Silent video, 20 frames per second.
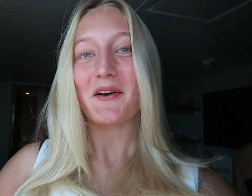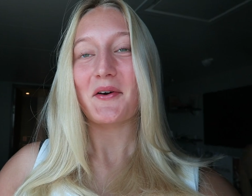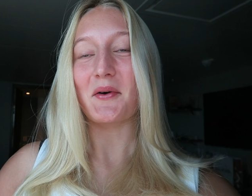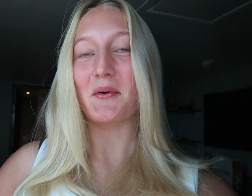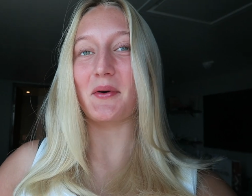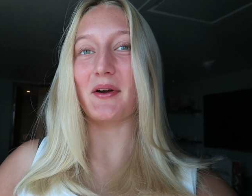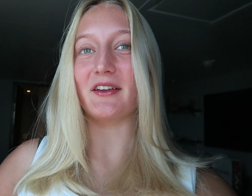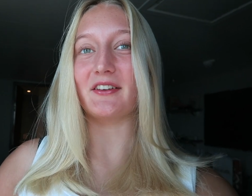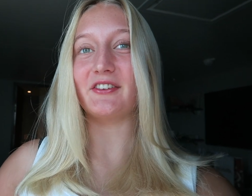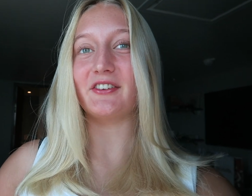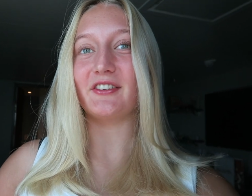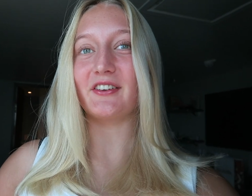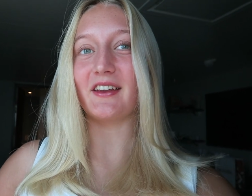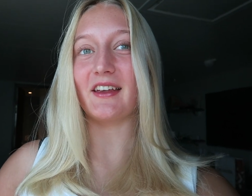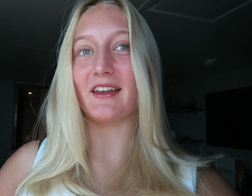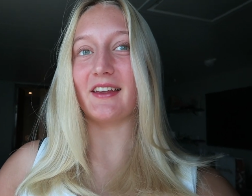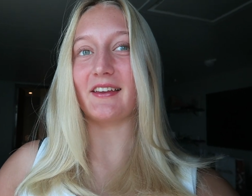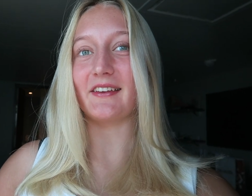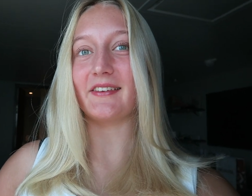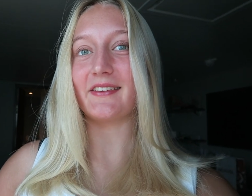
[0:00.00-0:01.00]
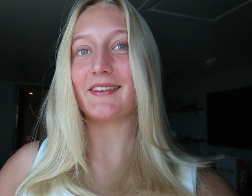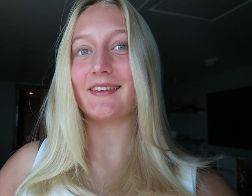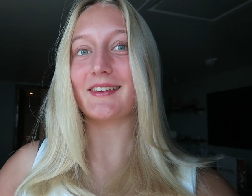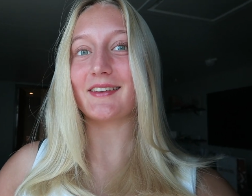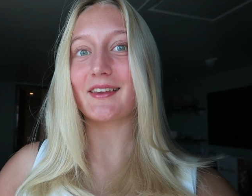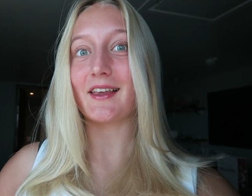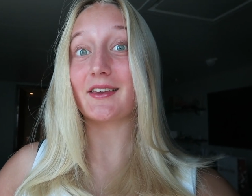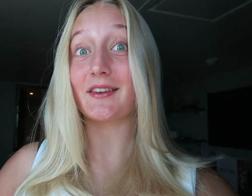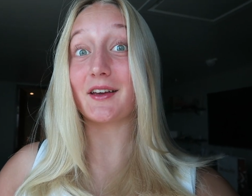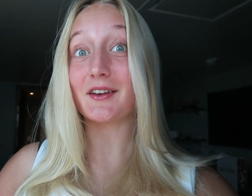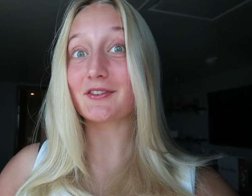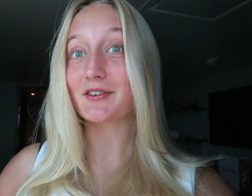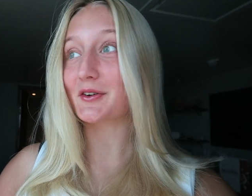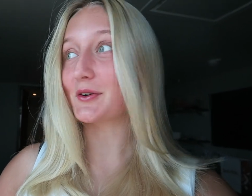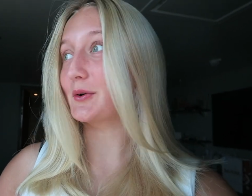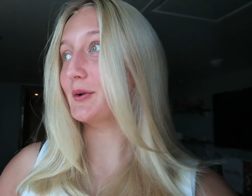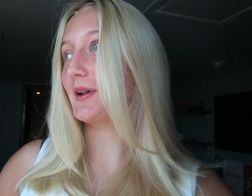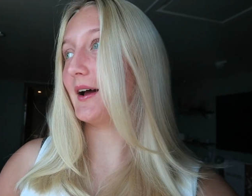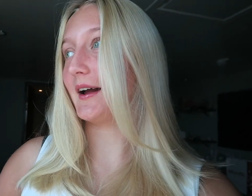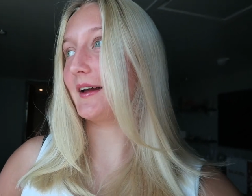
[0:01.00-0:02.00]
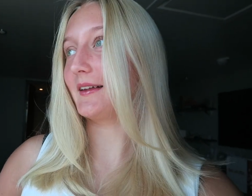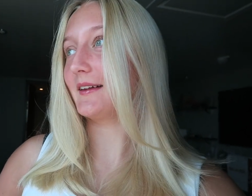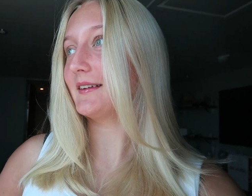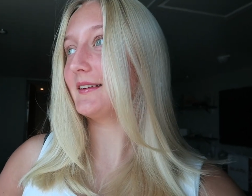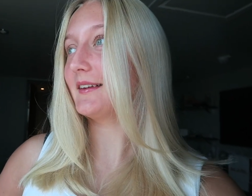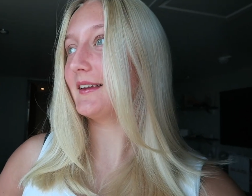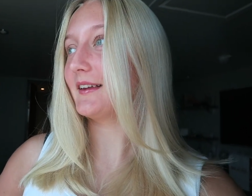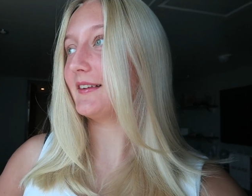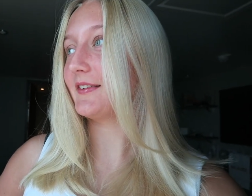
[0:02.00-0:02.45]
which is such a cool island.